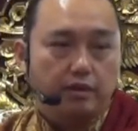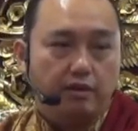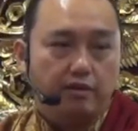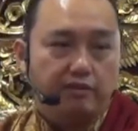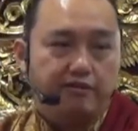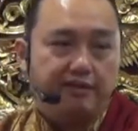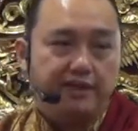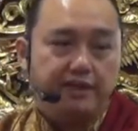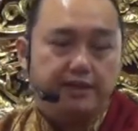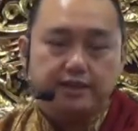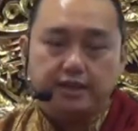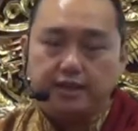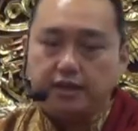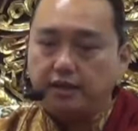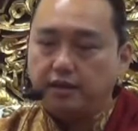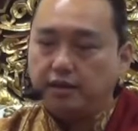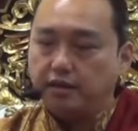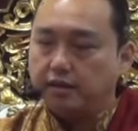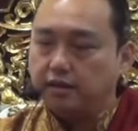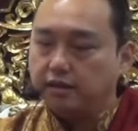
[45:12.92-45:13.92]

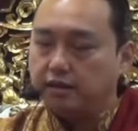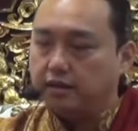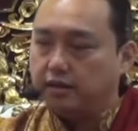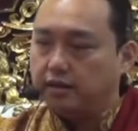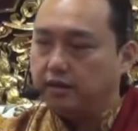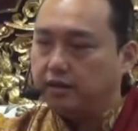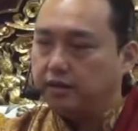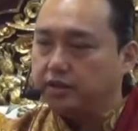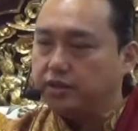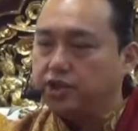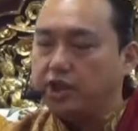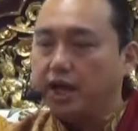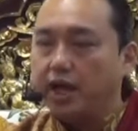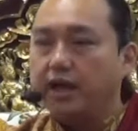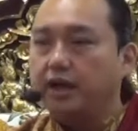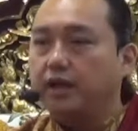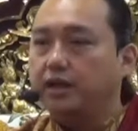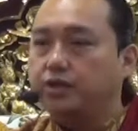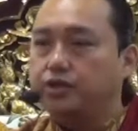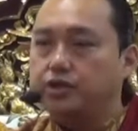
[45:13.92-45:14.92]
facing
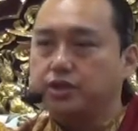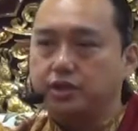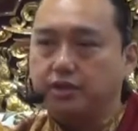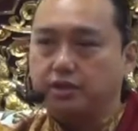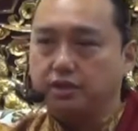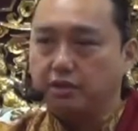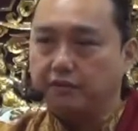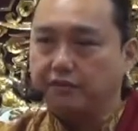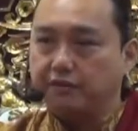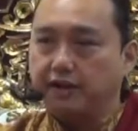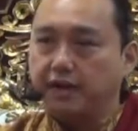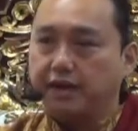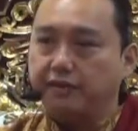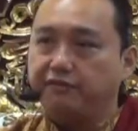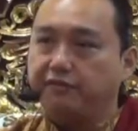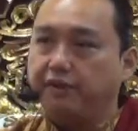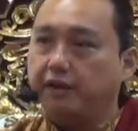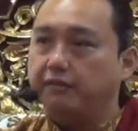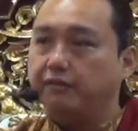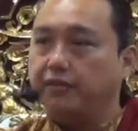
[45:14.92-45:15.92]
challenges of
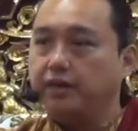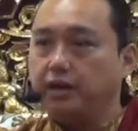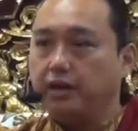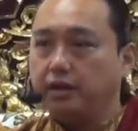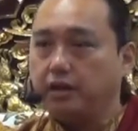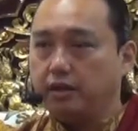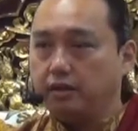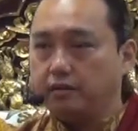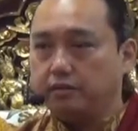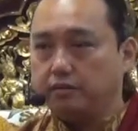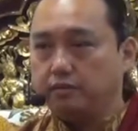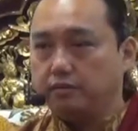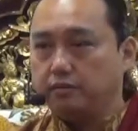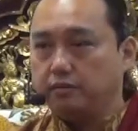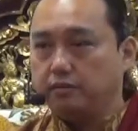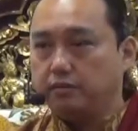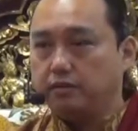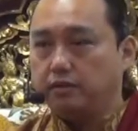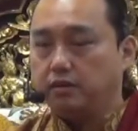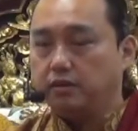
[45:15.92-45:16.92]
life every day.
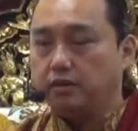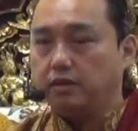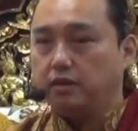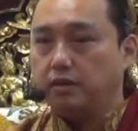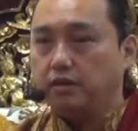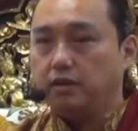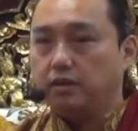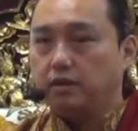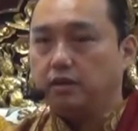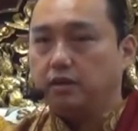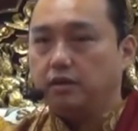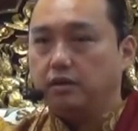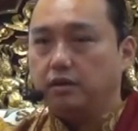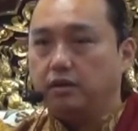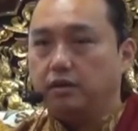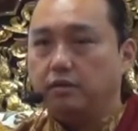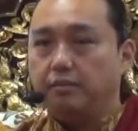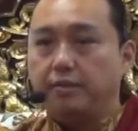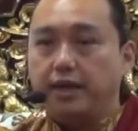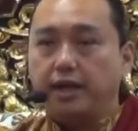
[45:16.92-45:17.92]

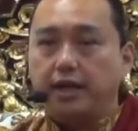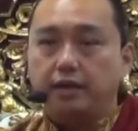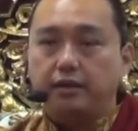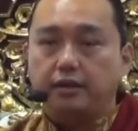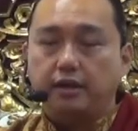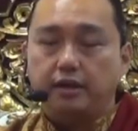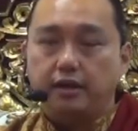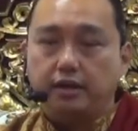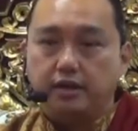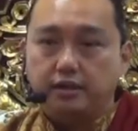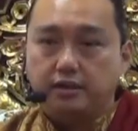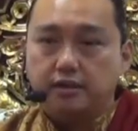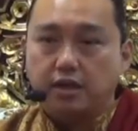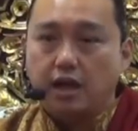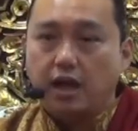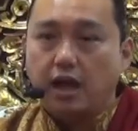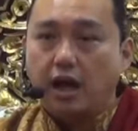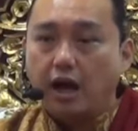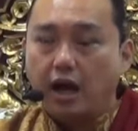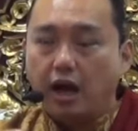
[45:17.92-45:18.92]
The main thing is
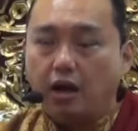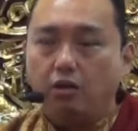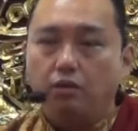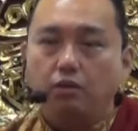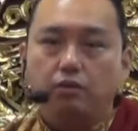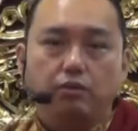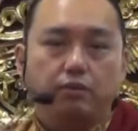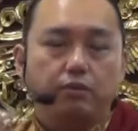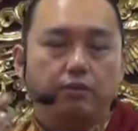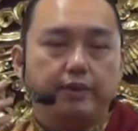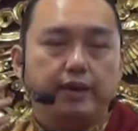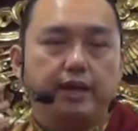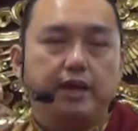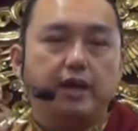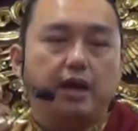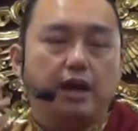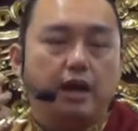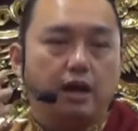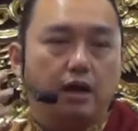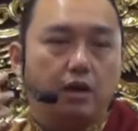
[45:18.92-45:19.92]
how
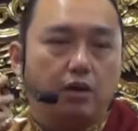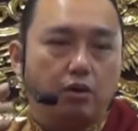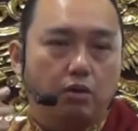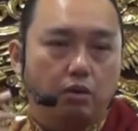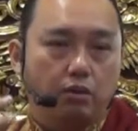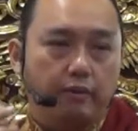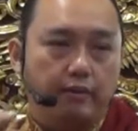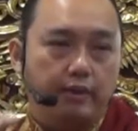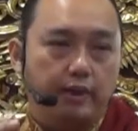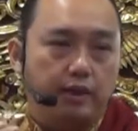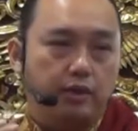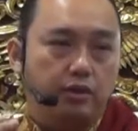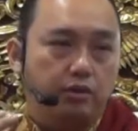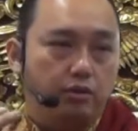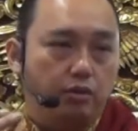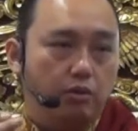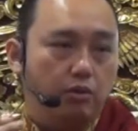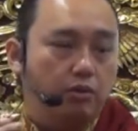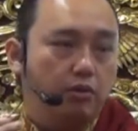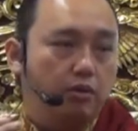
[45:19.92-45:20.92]
we are going
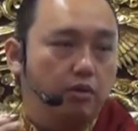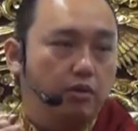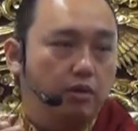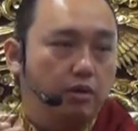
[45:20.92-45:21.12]
to